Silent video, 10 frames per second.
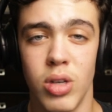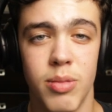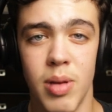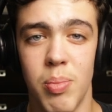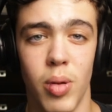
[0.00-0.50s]

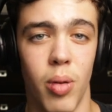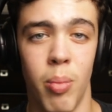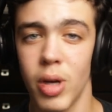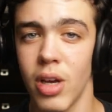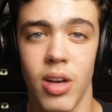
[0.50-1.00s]
people
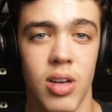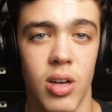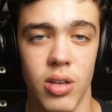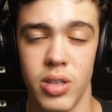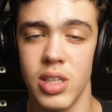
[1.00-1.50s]
booking a
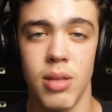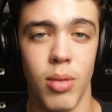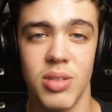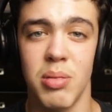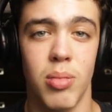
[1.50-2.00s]
call, you'll see the
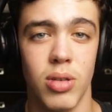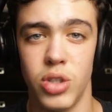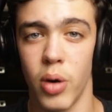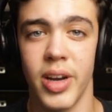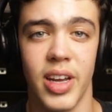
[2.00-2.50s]
most people
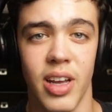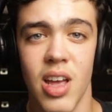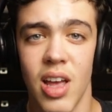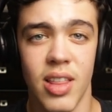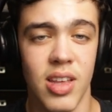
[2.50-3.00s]
joining
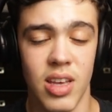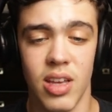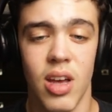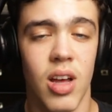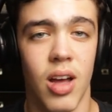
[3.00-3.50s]

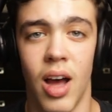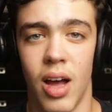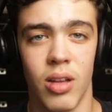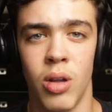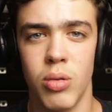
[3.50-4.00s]
the
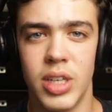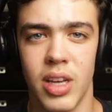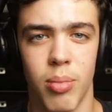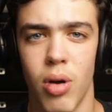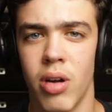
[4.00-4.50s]
low
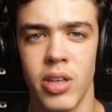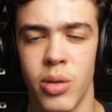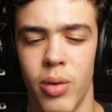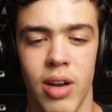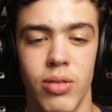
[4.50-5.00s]
ticket
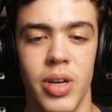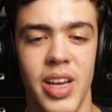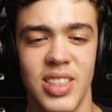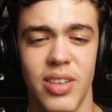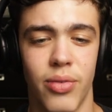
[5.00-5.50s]
product, whatever it
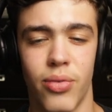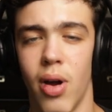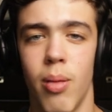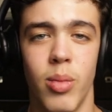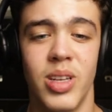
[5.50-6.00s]
is,
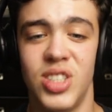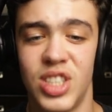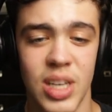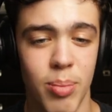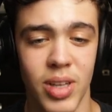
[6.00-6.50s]
from
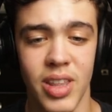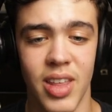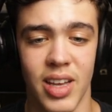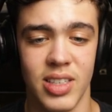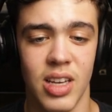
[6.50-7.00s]
simply
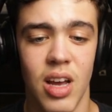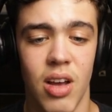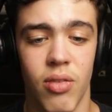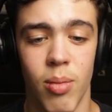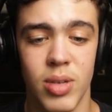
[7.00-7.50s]
this
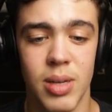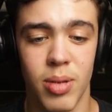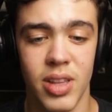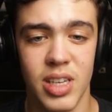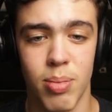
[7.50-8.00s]

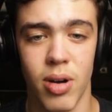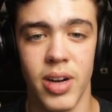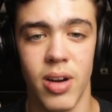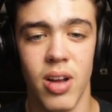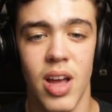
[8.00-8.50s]
part
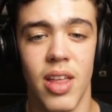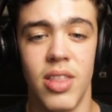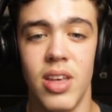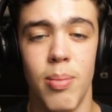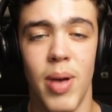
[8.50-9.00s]
here.
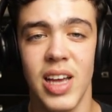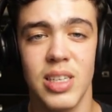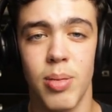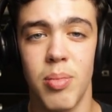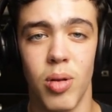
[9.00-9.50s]
The
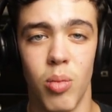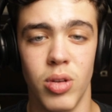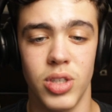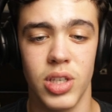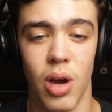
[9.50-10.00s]
best people will
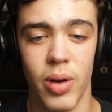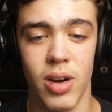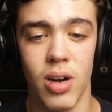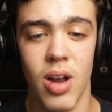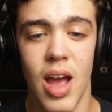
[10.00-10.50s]
just go
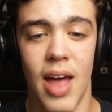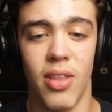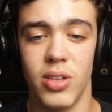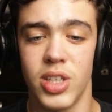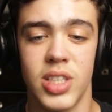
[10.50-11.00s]
here and
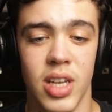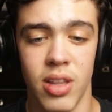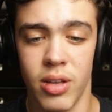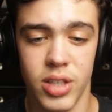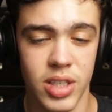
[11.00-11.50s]
they'll just
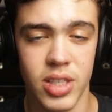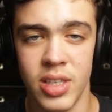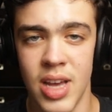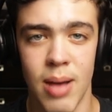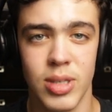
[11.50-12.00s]

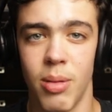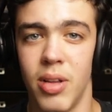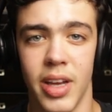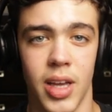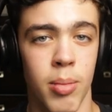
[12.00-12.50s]
DM something
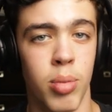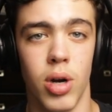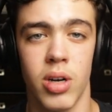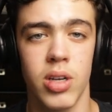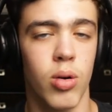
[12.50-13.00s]
like
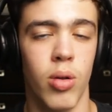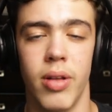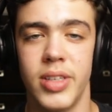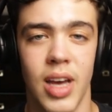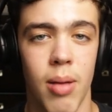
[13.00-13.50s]
booked, or
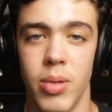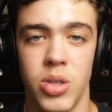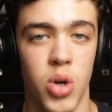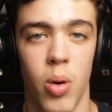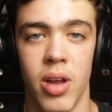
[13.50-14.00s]
they'll DM
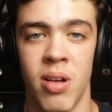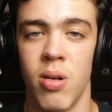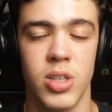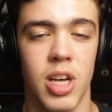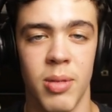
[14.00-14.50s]
joined
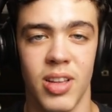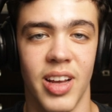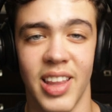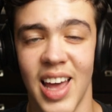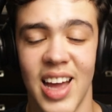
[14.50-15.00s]
or something
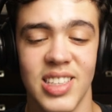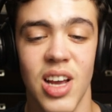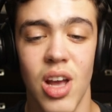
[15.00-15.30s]
like that,